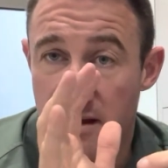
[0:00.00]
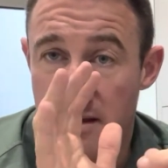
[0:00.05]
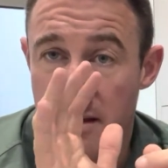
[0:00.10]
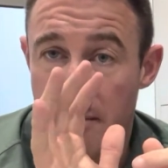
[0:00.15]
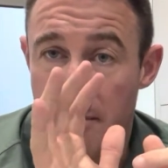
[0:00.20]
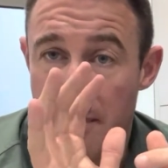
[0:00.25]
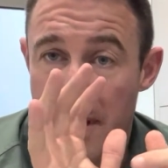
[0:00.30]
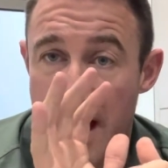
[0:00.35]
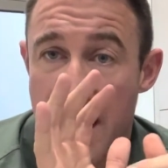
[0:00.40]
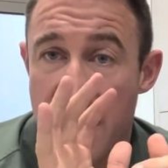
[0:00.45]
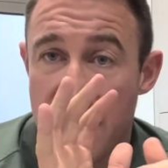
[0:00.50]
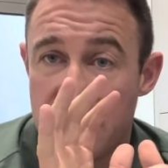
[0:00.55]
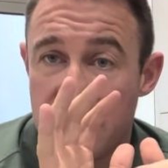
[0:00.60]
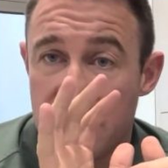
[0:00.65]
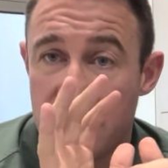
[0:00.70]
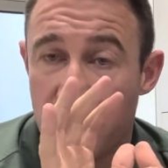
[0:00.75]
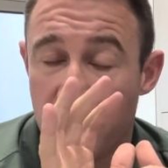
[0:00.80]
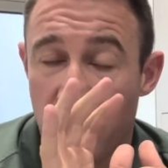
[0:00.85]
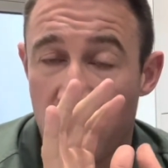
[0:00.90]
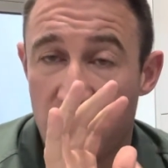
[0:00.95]
pad at
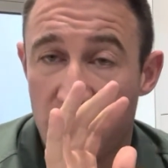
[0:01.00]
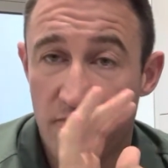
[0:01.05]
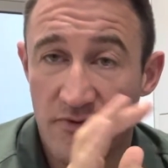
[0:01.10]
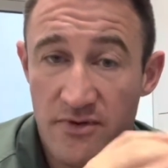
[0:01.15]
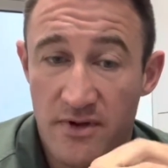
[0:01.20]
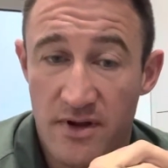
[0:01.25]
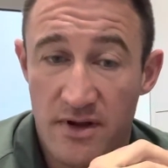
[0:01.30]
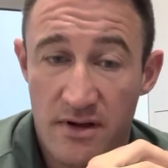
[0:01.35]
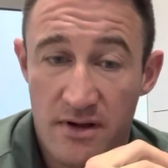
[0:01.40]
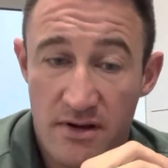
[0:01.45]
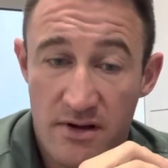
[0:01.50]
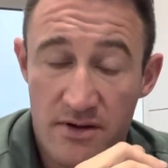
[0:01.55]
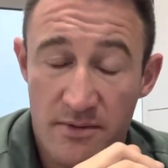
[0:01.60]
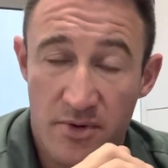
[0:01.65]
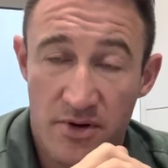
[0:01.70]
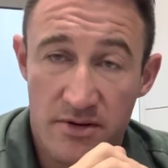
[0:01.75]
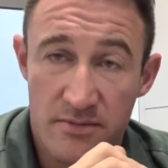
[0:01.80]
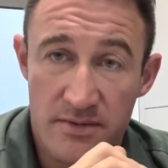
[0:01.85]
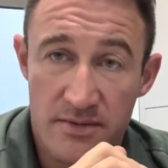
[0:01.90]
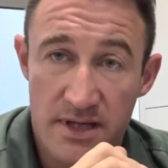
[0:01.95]
the bottom of
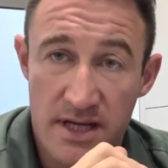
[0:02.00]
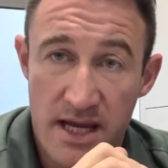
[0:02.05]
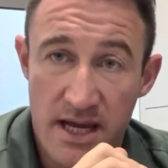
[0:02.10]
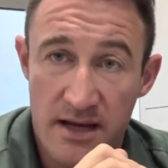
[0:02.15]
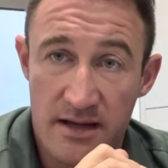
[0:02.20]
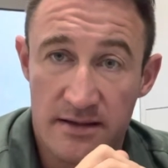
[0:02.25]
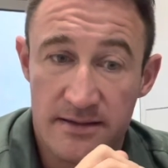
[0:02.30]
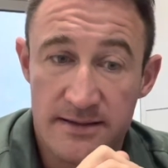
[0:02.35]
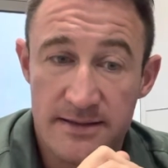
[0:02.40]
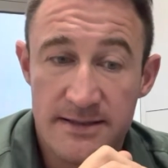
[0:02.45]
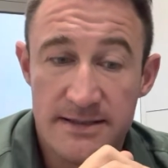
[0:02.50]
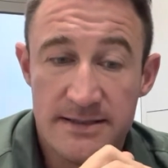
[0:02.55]
the heel.